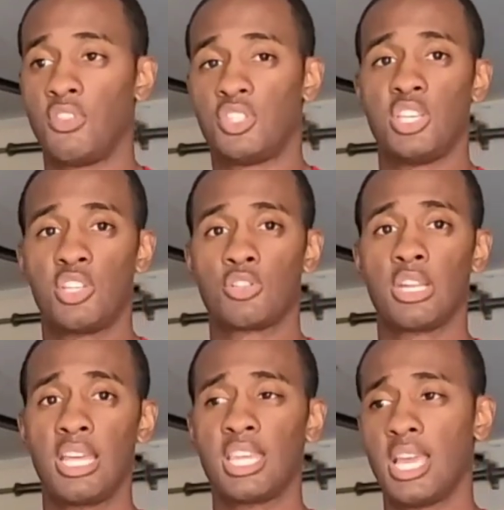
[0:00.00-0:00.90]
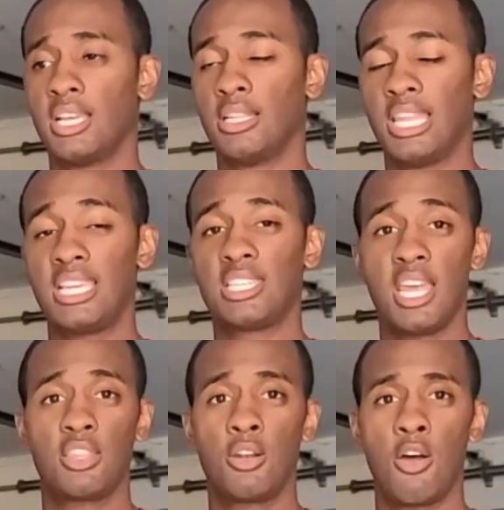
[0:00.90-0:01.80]
Since there's less
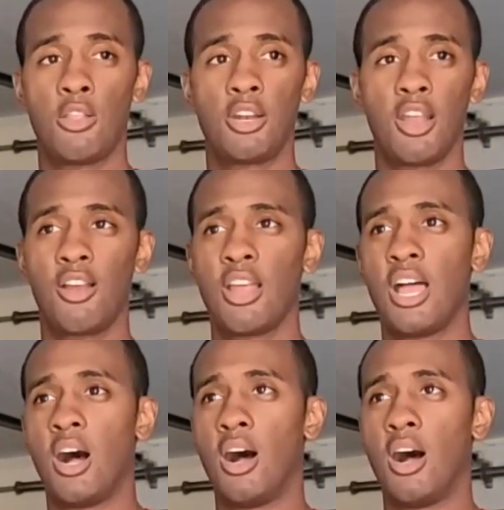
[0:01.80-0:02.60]
ethanol in there,